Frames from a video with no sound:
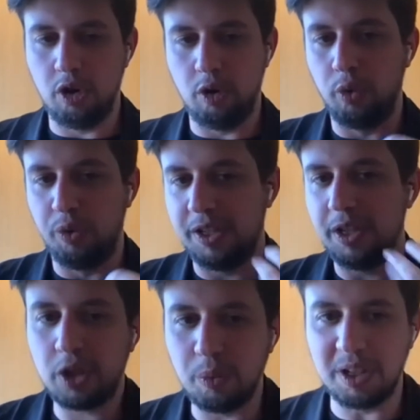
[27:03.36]

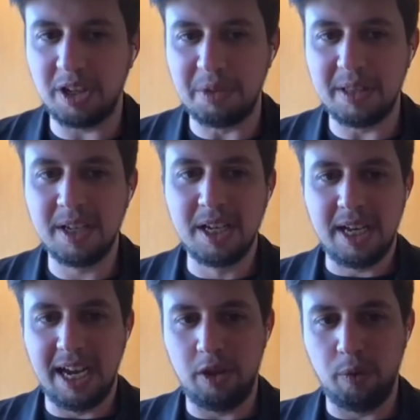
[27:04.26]
researcher will come in
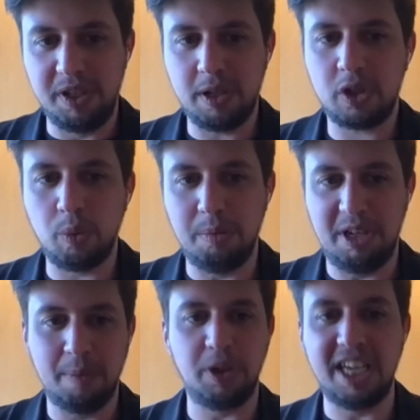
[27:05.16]
and the researcher will
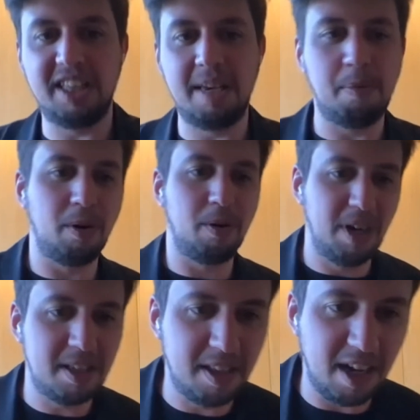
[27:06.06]
become the gatekeeper,
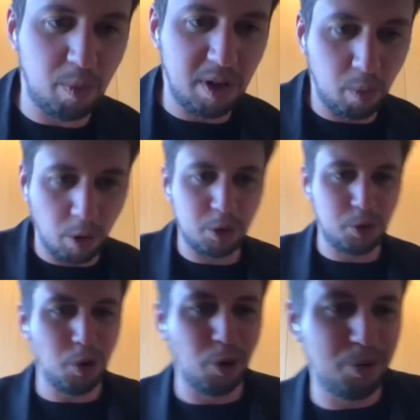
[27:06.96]
right? They will want
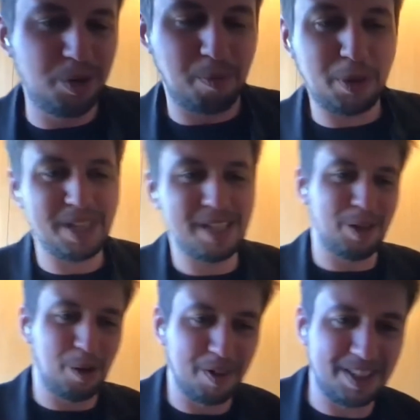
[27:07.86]
to own the process, the
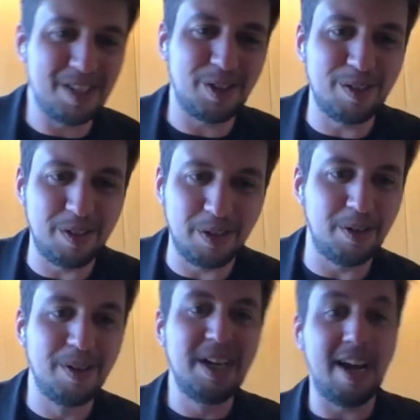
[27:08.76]
conversation,
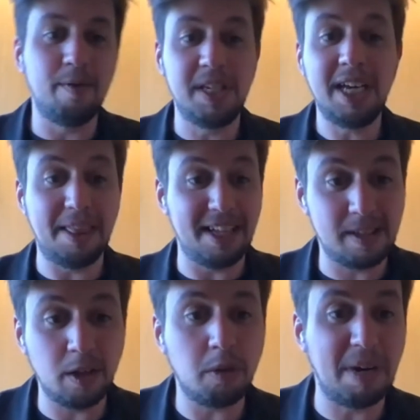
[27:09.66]
everything. And that's
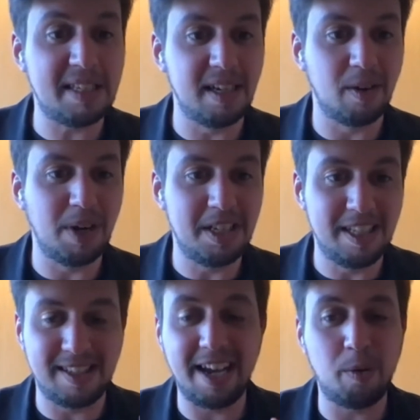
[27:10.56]
not a bad thing, right?
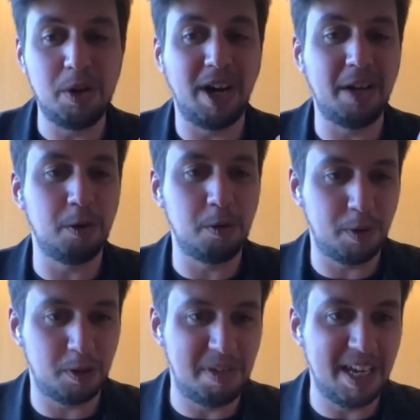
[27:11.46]
It's like when you hire your
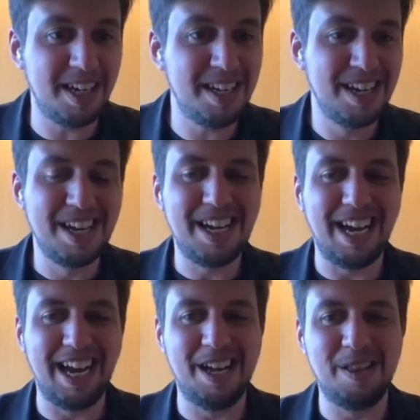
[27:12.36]
first BI
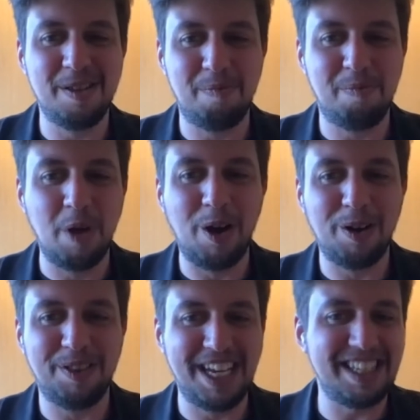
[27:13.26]
and
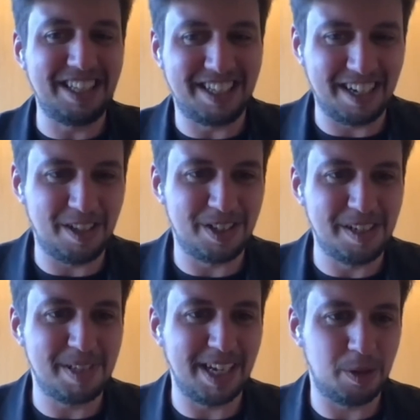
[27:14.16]
data dictatorship
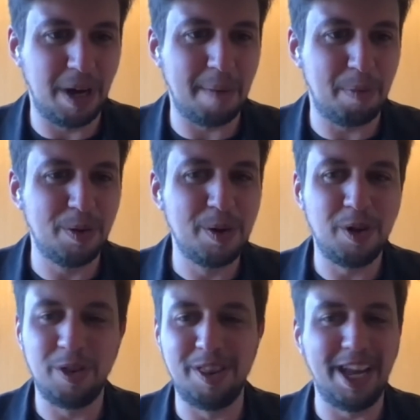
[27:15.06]
starts to happen.
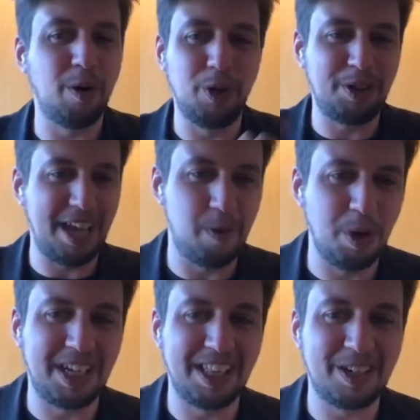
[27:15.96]
Now, not everyone
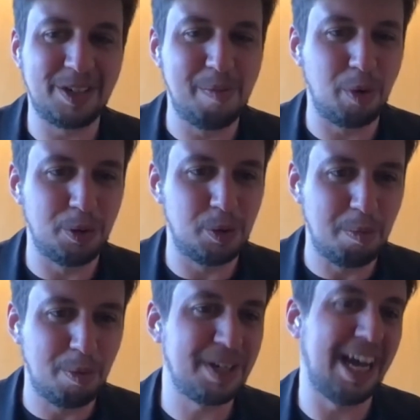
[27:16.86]
can actually produce
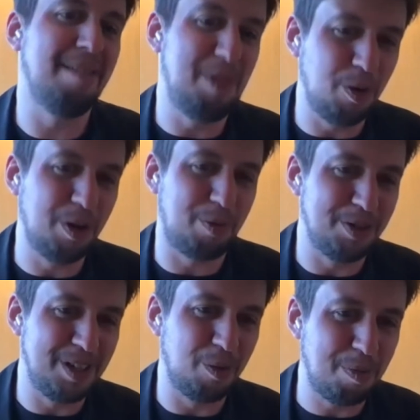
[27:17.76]
reports. I'll be the one
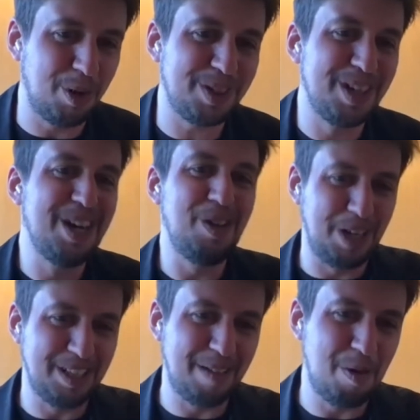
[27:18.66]
producing the reports. You
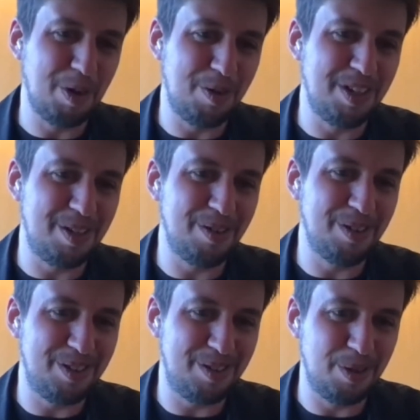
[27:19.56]
can tell me what you need
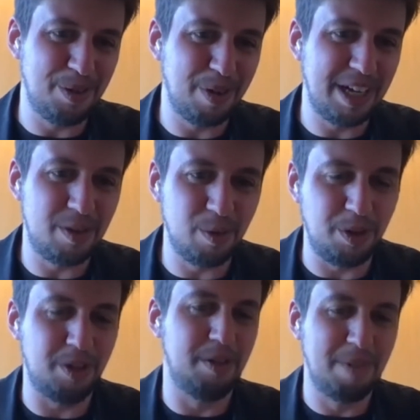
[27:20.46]
to do, right?
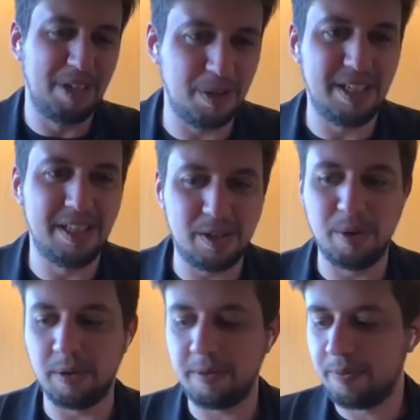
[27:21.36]
The maturity needs to
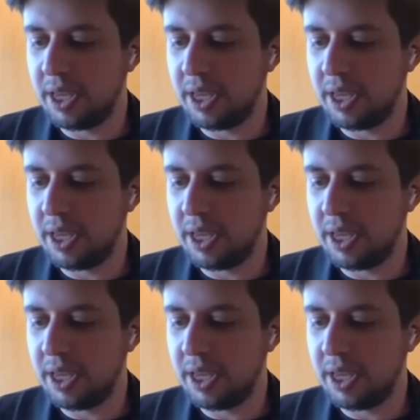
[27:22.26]
evolve.